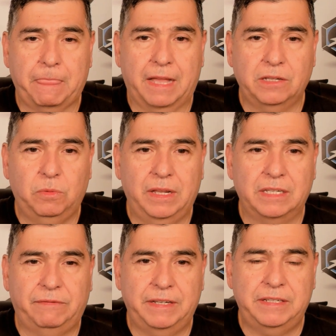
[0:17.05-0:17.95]
as well
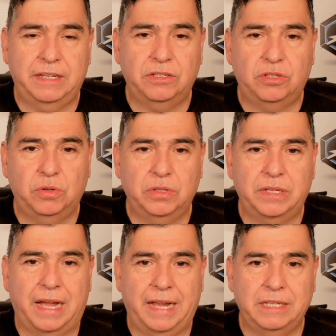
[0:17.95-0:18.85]
as Vincent,
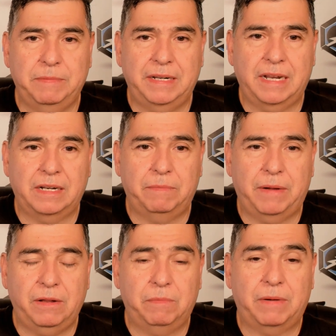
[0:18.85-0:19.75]
Strus, Highsmith, and
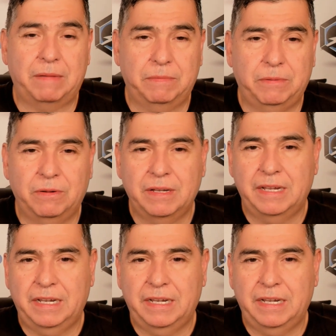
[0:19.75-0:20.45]
Adebayo probable.